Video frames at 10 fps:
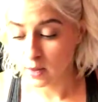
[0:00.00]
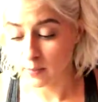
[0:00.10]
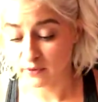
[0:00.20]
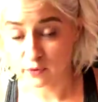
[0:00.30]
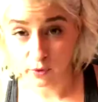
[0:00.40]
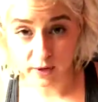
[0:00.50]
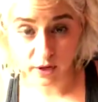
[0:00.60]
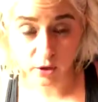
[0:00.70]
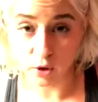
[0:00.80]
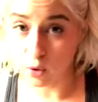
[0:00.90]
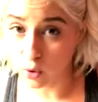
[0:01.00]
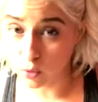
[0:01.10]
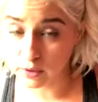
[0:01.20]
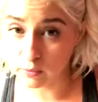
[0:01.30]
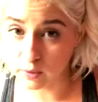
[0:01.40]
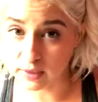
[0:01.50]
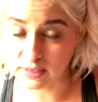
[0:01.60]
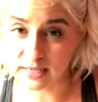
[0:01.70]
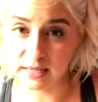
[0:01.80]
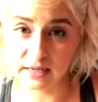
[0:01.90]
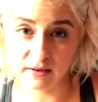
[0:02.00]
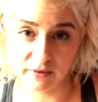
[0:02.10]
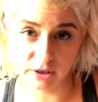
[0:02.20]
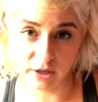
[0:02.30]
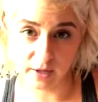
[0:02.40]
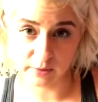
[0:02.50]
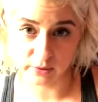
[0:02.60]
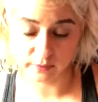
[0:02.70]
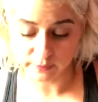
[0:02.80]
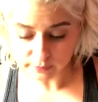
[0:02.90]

But for oregano, you only want to take it in a veggie capsule.